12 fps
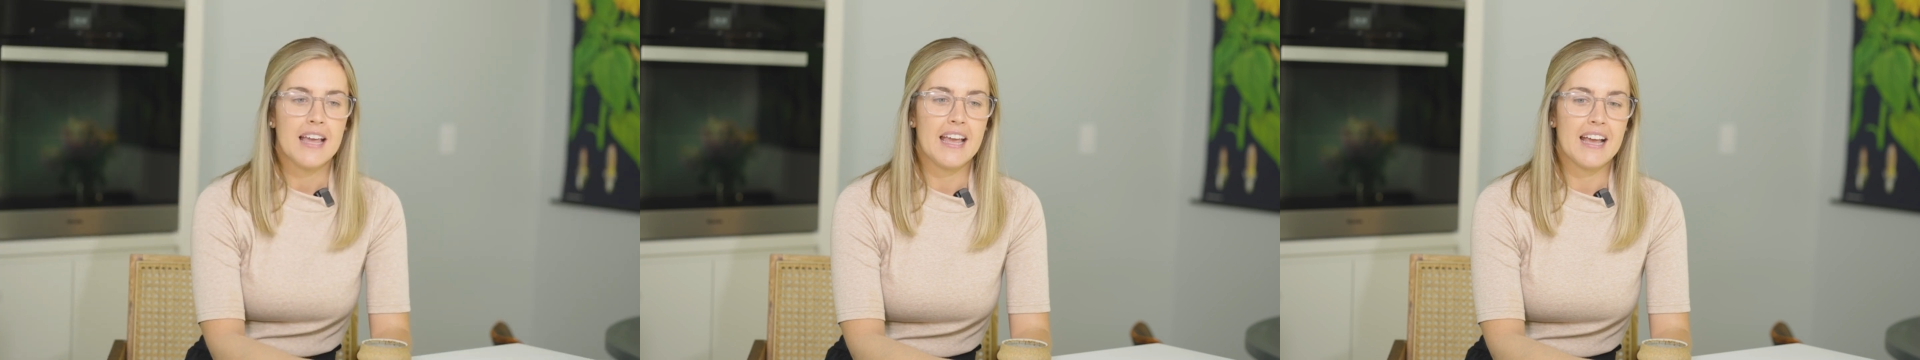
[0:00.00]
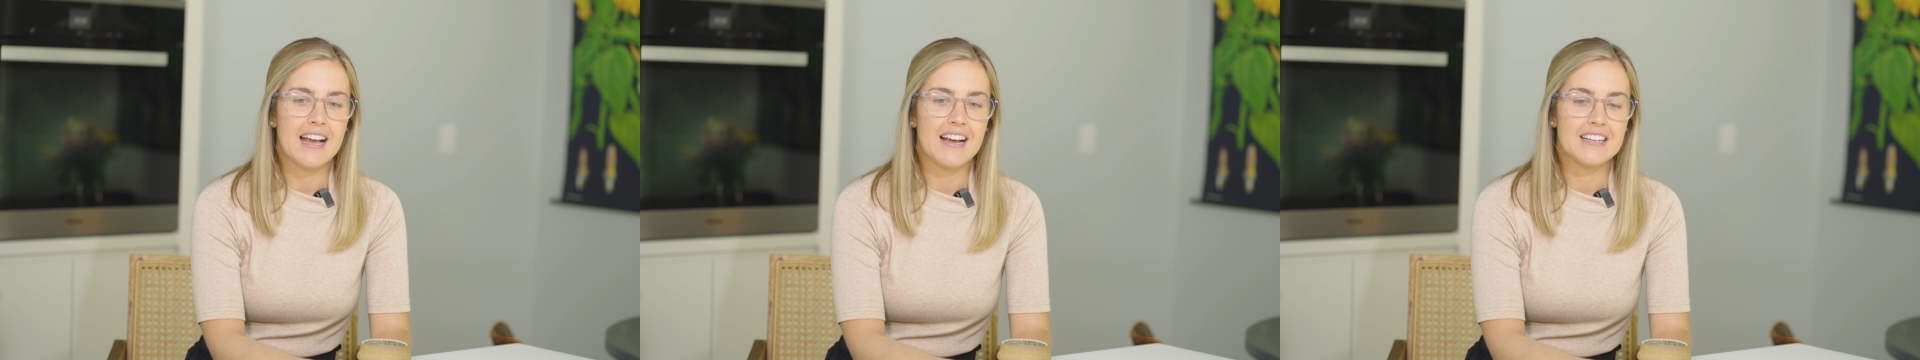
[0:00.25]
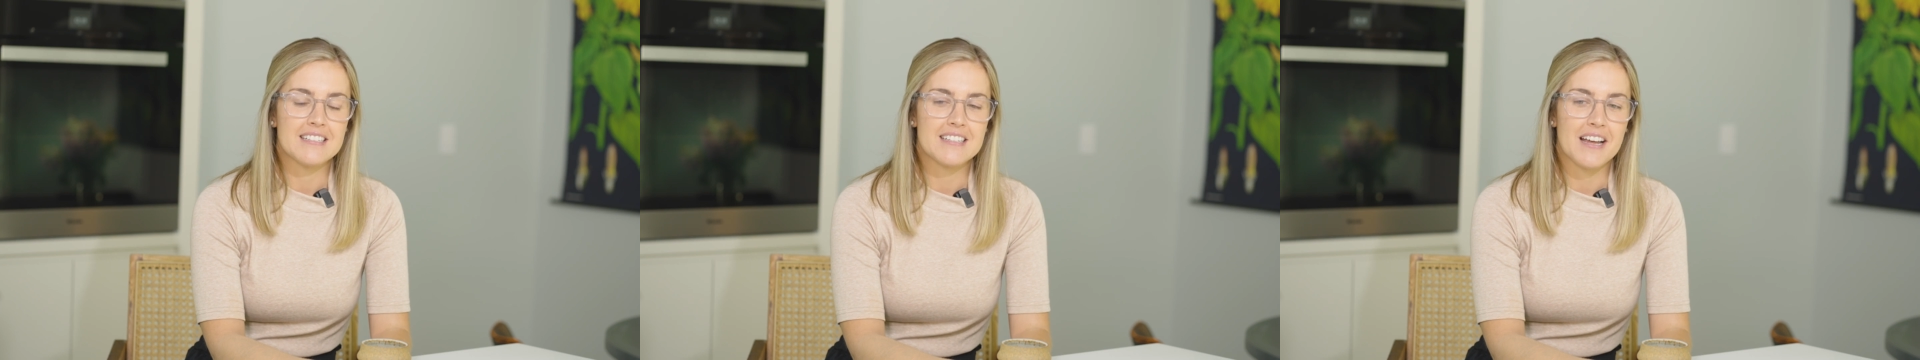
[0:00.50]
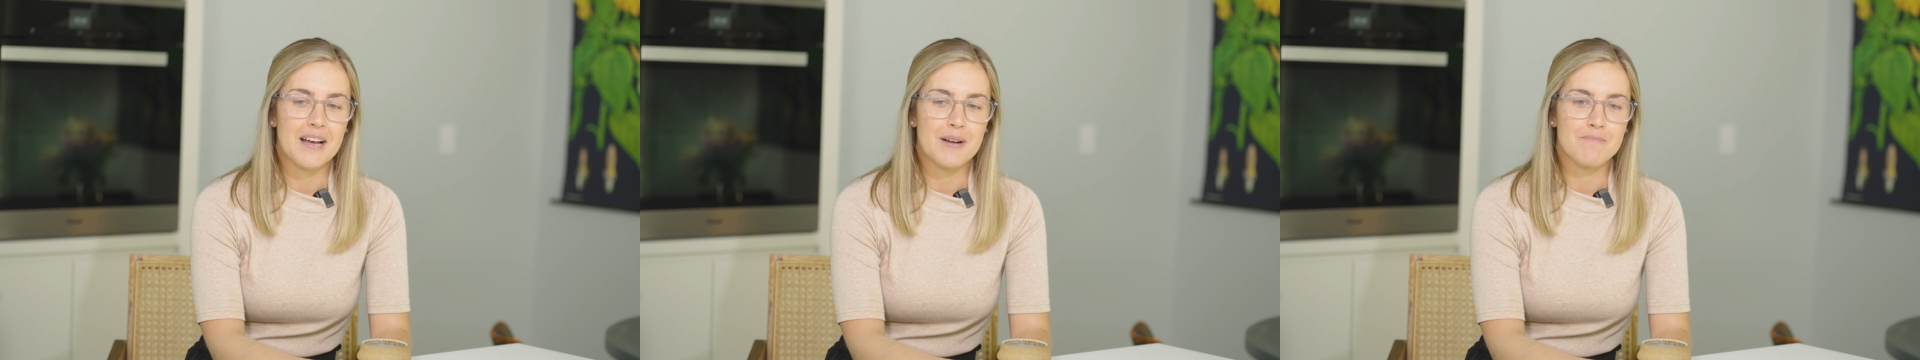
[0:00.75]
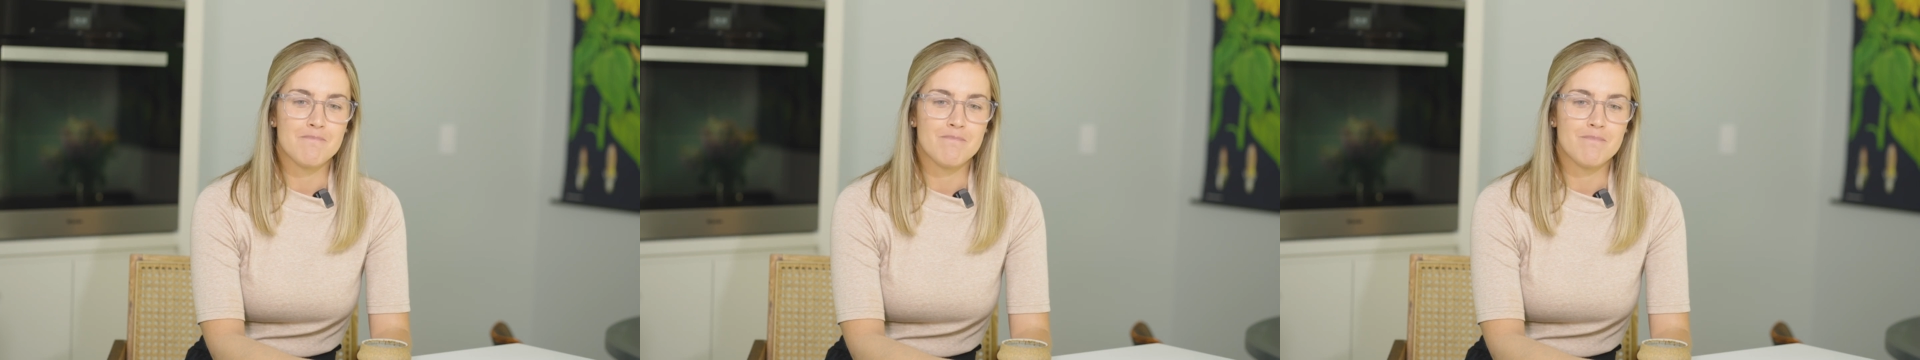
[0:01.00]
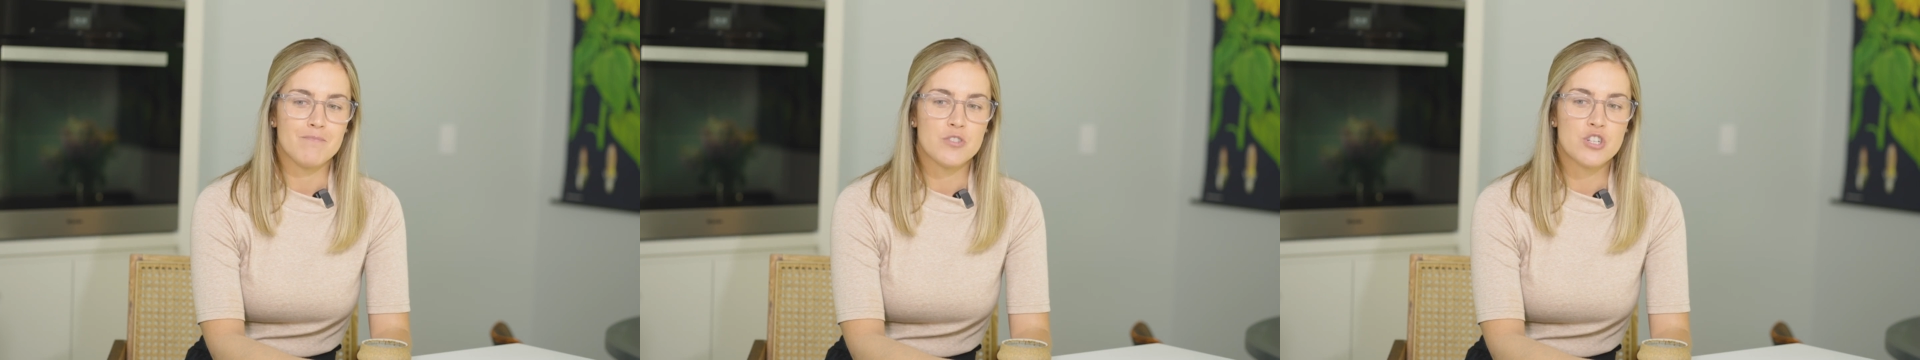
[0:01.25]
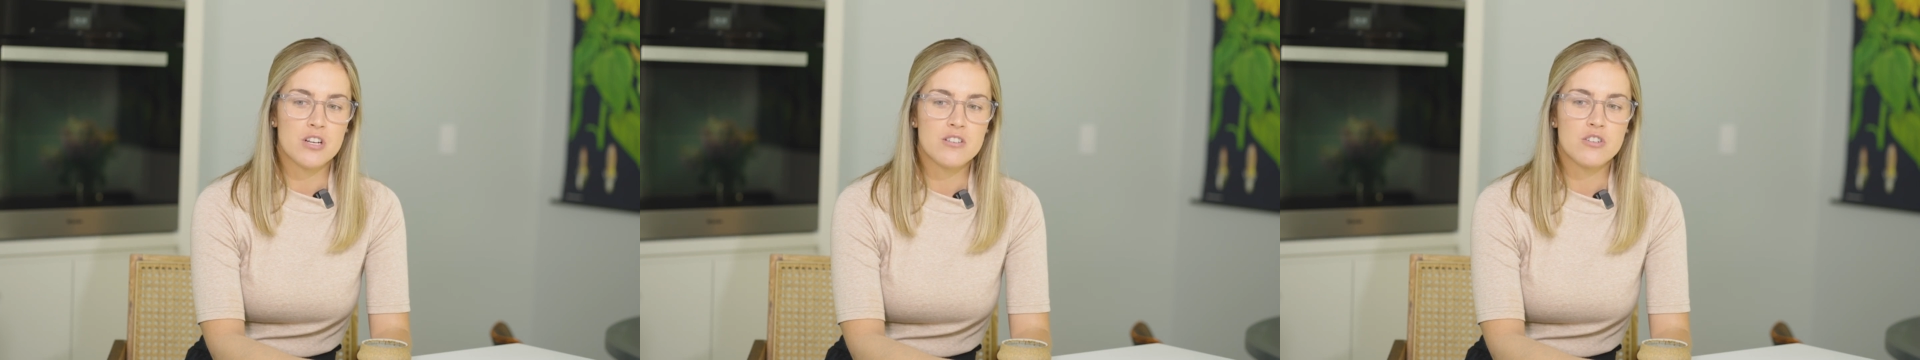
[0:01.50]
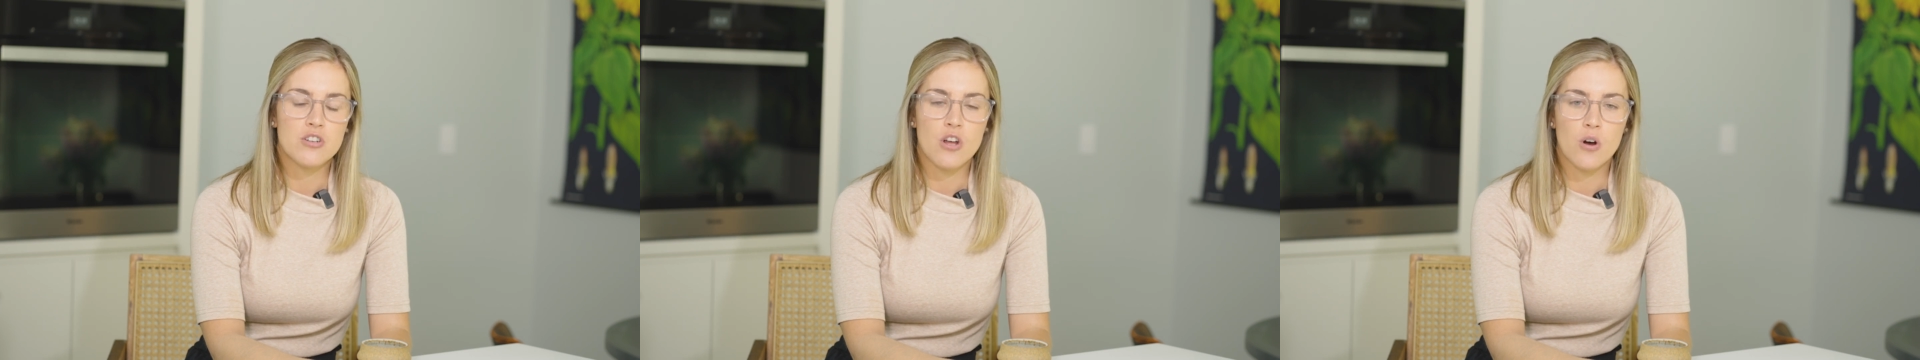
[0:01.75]
And
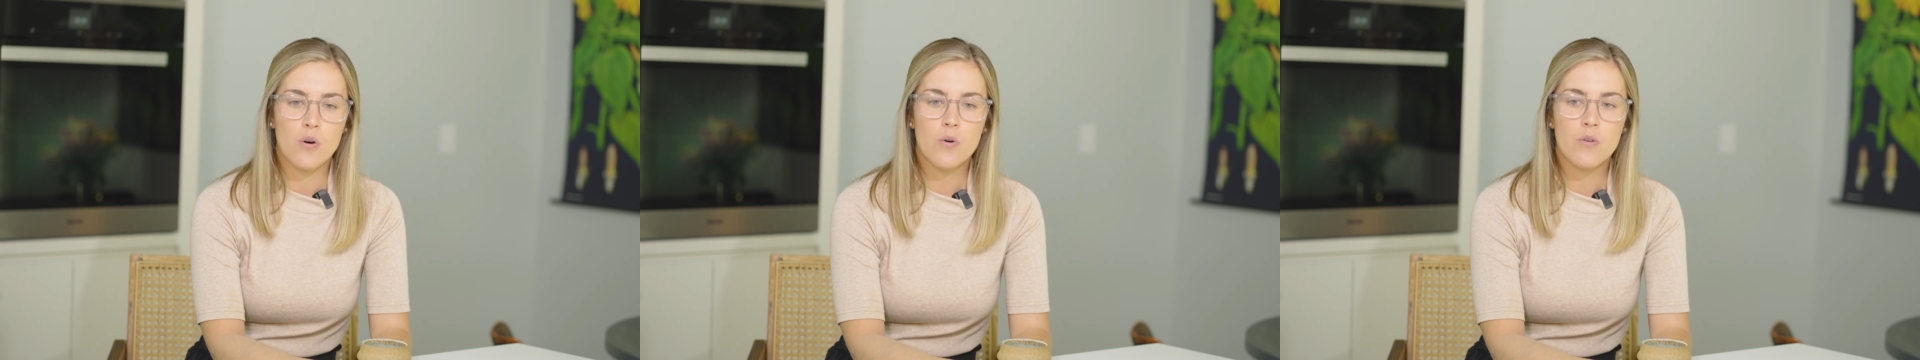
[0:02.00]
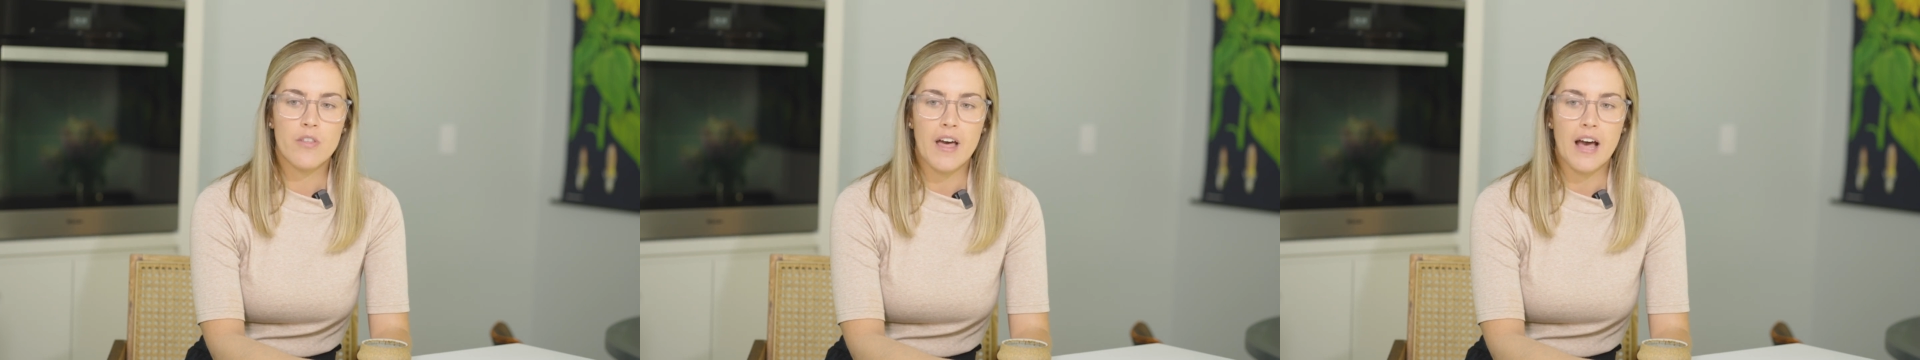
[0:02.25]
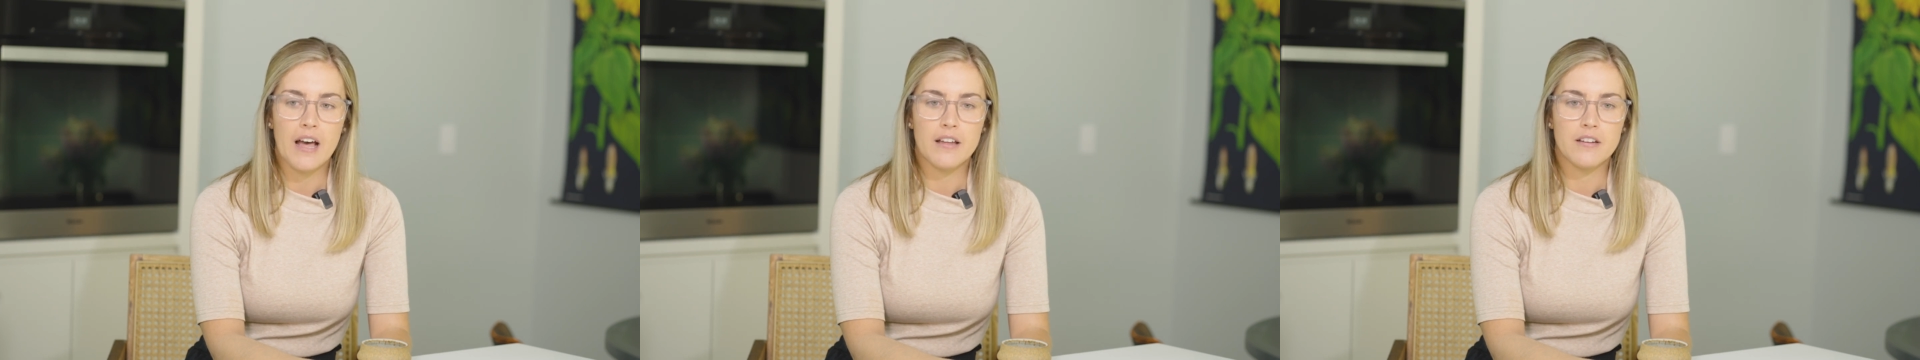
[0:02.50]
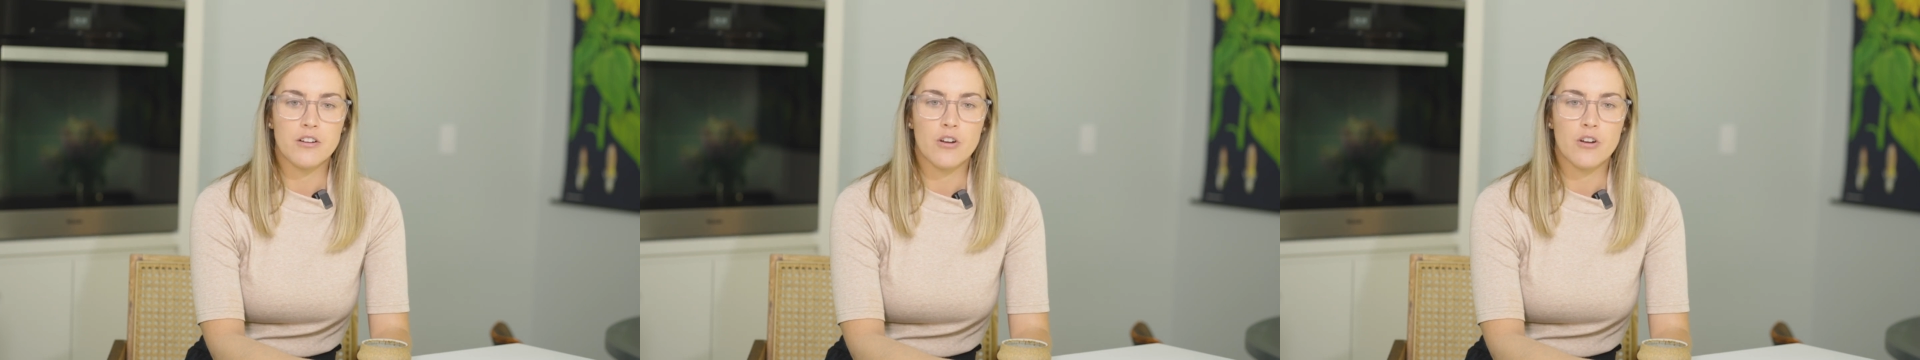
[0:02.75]
just know that,